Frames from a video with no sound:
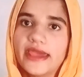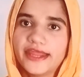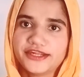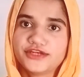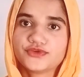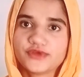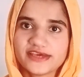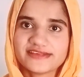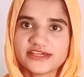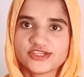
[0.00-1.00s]
and in
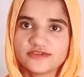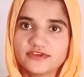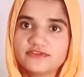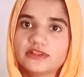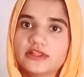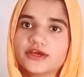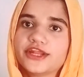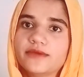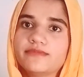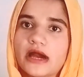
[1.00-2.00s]
today's lecture we will learn
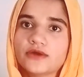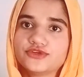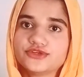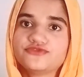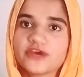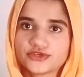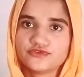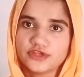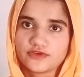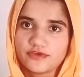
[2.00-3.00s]
about effect of
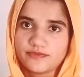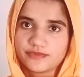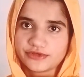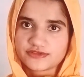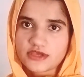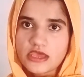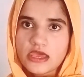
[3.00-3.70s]
nerve impulse.